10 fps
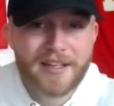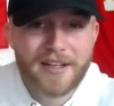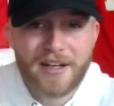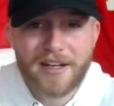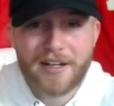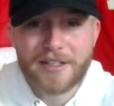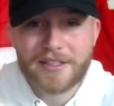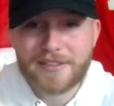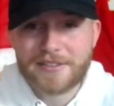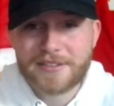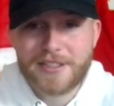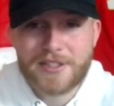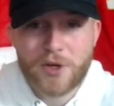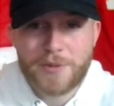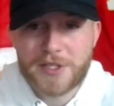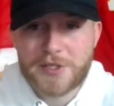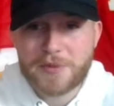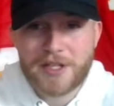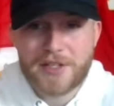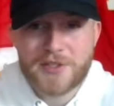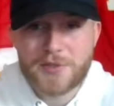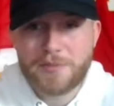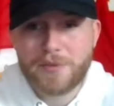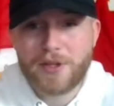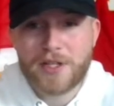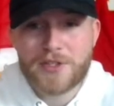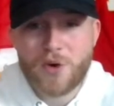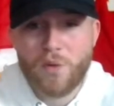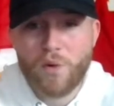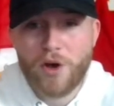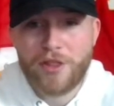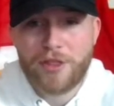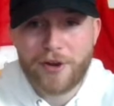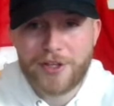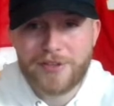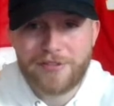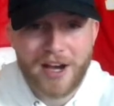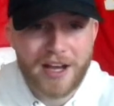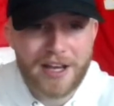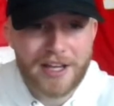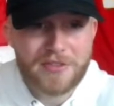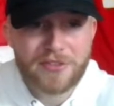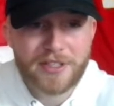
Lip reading: Uh, his OPS plus is plus 135,